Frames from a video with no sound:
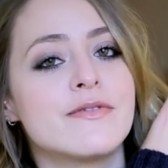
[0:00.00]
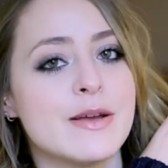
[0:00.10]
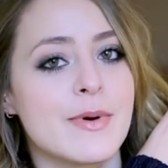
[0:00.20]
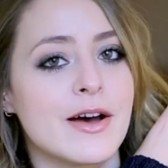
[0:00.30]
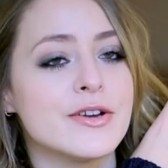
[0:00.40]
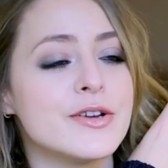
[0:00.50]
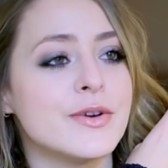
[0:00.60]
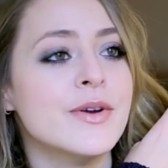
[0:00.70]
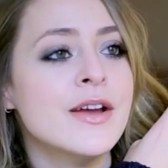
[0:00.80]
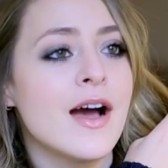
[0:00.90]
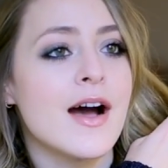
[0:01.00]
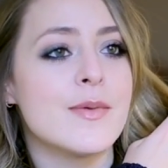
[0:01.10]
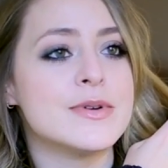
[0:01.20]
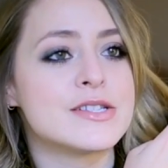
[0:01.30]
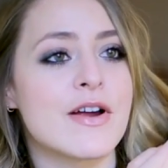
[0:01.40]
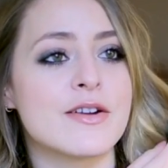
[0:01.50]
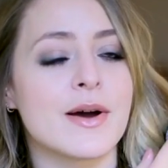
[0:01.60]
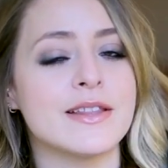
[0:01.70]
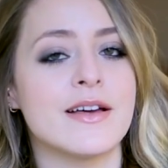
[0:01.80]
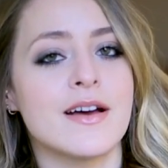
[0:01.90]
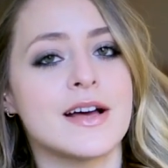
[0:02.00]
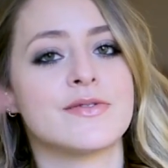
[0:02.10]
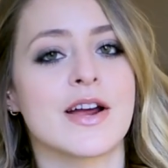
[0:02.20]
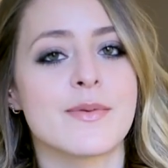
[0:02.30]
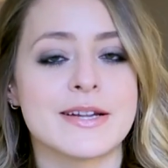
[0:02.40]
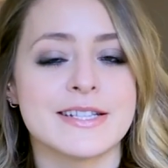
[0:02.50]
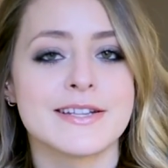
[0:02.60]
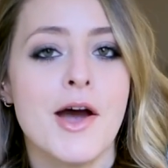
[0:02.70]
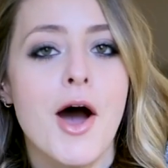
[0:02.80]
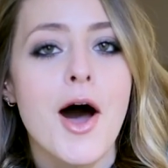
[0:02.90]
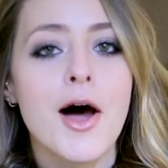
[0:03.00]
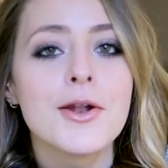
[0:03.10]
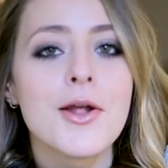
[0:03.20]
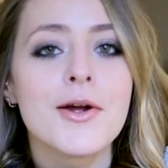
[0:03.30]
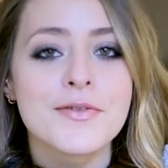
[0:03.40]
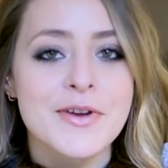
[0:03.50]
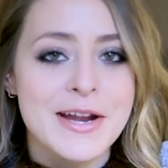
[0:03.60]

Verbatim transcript: to Rima, who um, is a friend of mine that has recommended a lot of